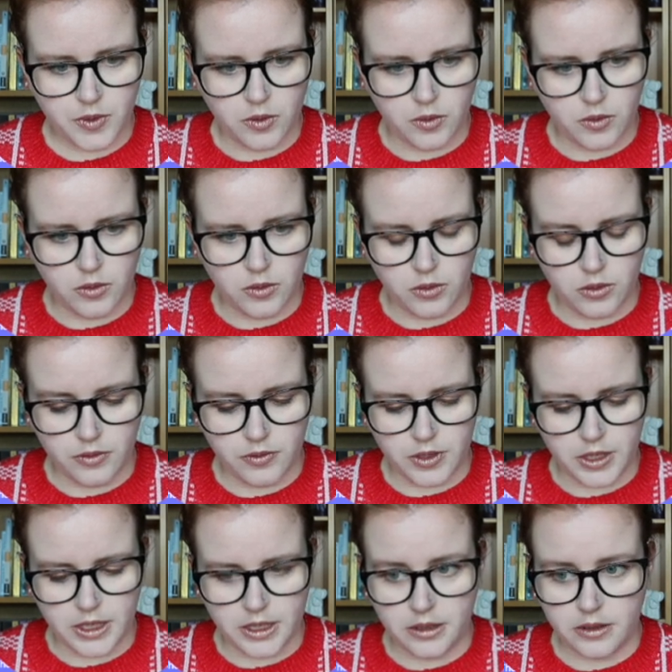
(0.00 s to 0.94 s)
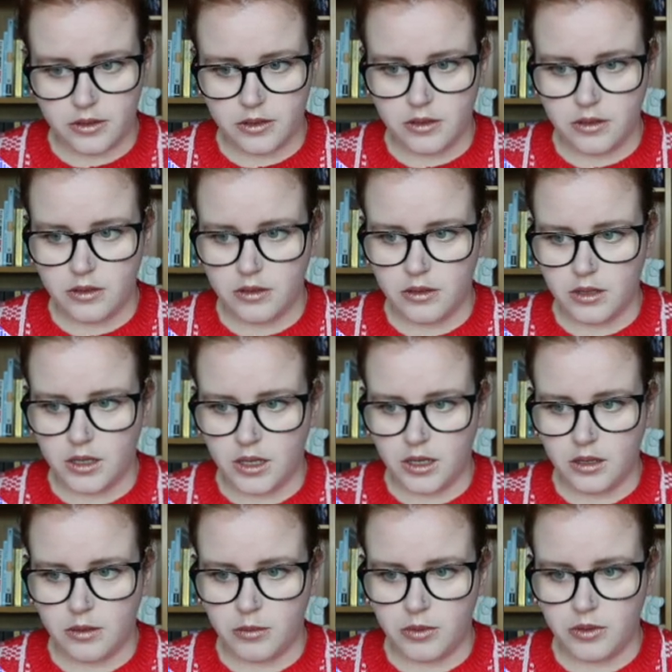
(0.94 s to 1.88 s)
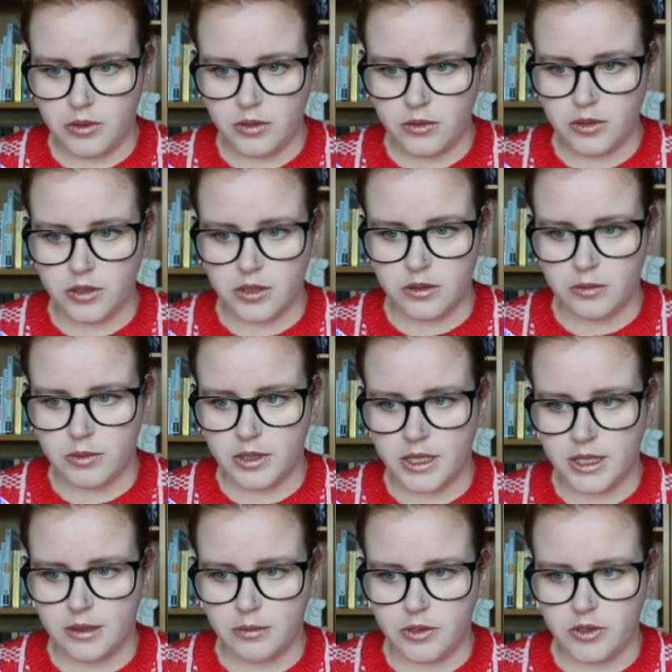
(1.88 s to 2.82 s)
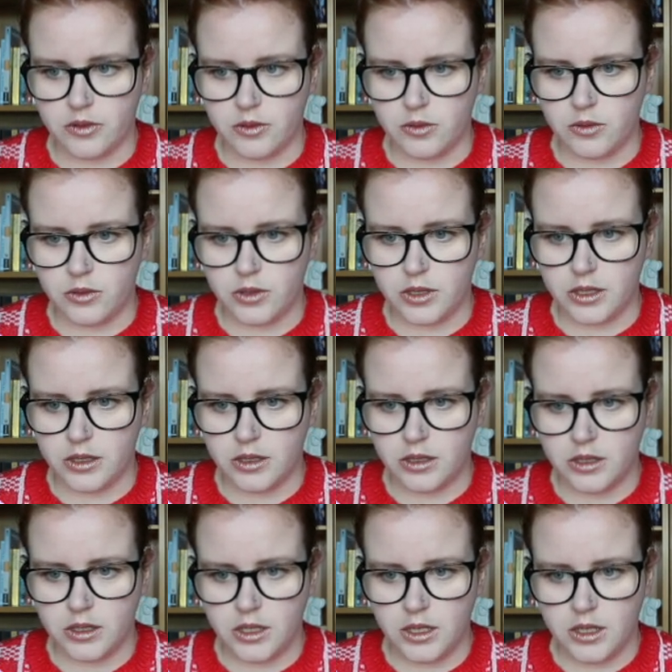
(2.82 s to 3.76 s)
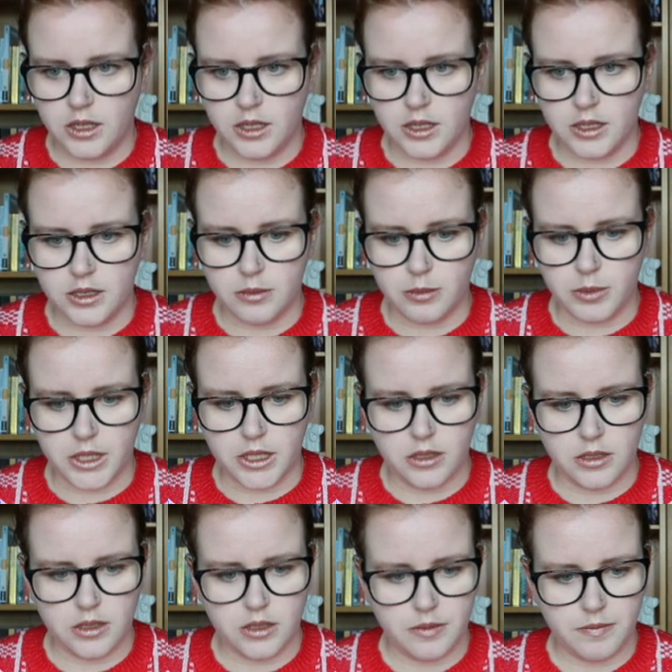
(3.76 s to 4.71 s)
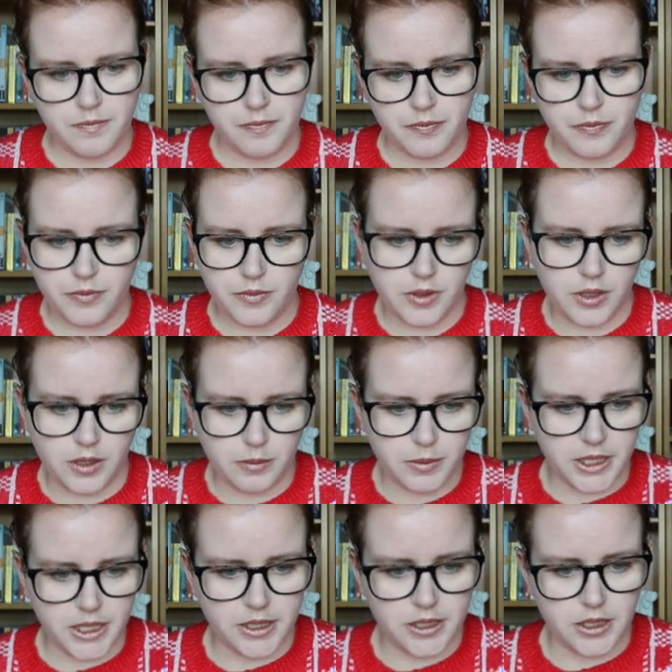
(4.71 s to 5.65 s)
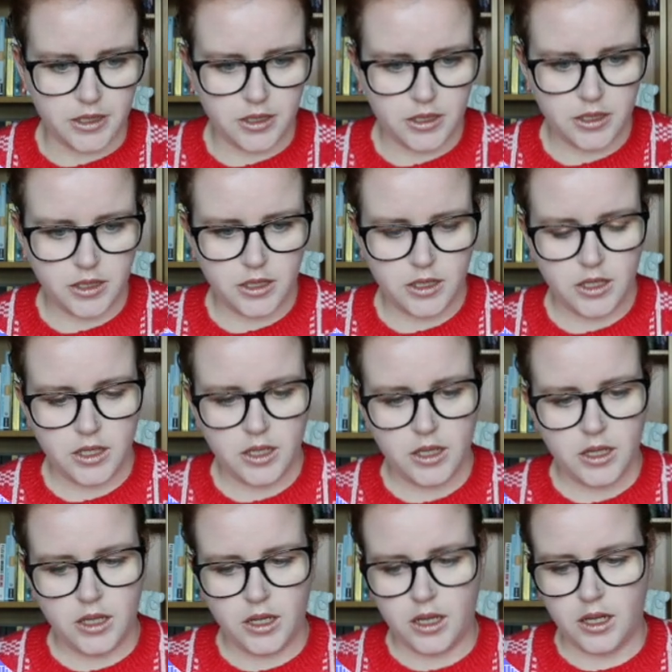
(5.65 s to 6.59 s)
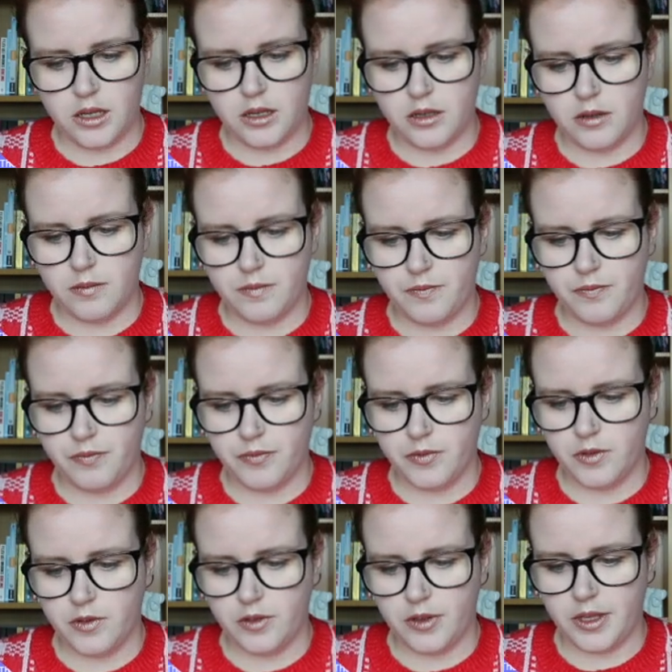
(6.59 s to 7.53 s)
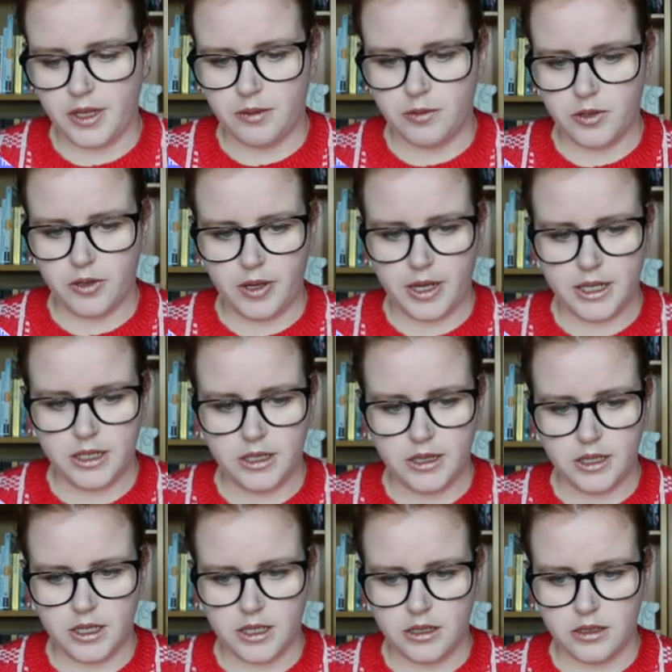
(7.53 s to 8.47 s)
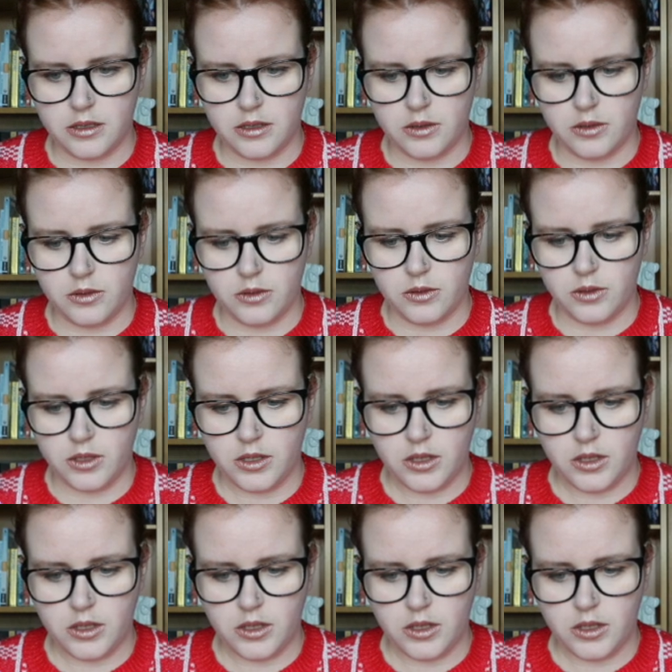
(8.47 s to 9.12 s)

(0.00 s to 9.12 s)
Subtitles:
all of these up. Oh good, my Amazon order has been updated. So yeah, so added that to